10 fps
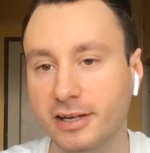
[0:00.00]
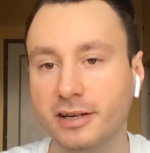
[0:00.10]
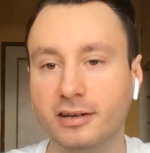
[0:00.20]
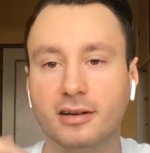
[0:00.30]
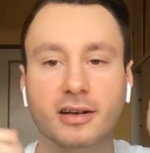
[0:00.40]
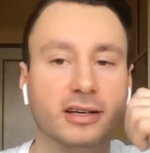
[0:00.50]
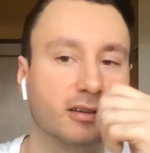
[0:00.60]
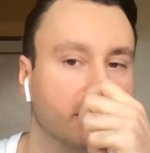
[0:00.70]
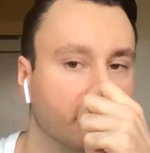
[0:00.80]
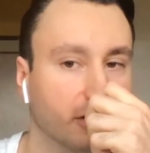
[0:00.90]
here,
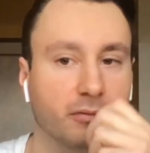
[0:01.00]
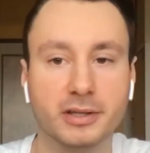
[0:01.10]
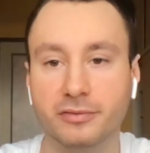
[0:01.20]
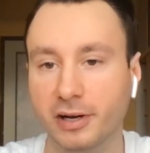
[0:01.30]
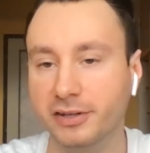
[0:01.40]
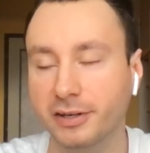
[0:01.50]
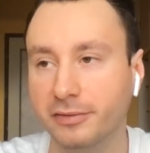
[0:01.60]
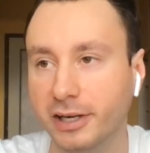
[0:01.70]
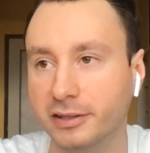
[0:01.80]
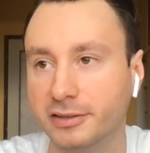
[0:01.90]
like with Welder,
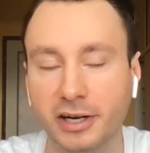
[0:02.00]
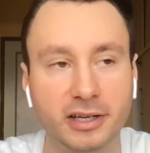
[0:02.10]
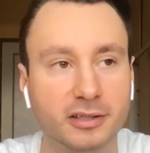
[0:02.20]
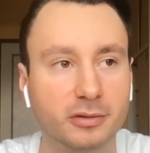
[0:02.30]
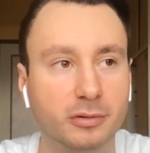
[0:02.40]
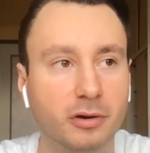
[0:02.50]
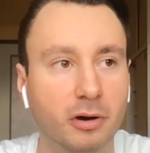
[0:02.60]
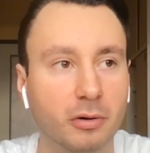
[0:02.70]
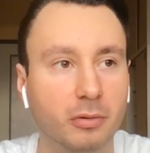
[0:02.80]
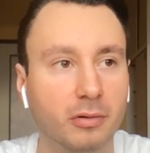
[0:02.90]
we are trying to
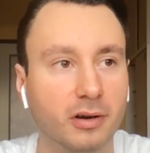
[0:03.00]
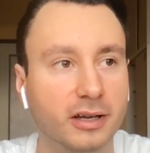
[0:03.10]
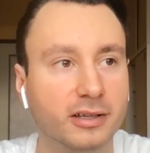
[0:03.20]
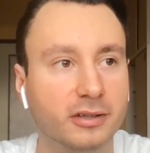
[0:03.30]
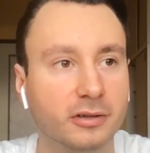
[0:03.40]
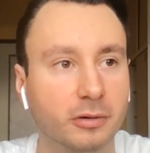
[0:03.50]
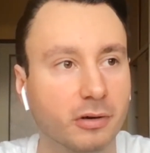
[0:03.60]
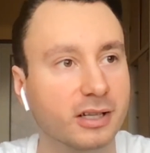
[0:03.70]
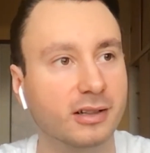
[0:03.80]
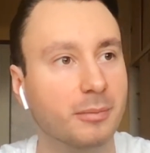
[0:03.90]
go like a
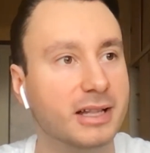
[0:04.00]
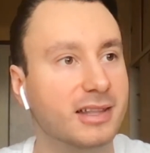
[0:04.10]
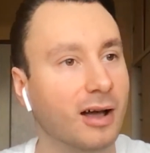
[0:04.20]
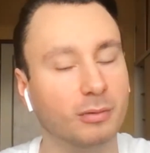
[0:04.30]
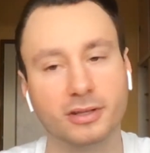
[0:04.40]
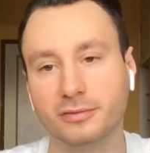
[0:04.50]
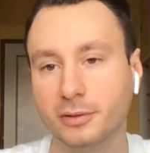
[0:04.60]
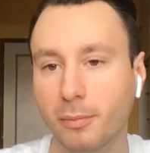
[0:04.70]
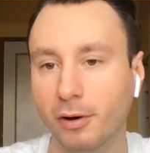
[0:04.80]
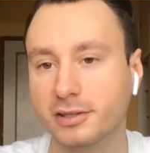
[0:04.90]
little bit out of
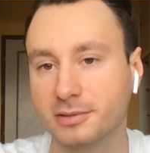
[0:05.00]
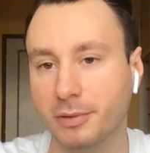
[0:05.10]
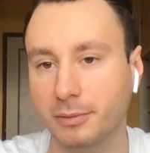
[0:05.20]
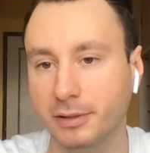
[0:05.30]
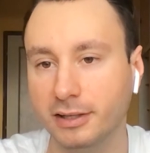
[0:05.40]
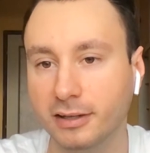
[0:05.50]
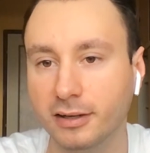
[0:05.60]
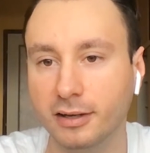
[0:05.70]
the box, maybe,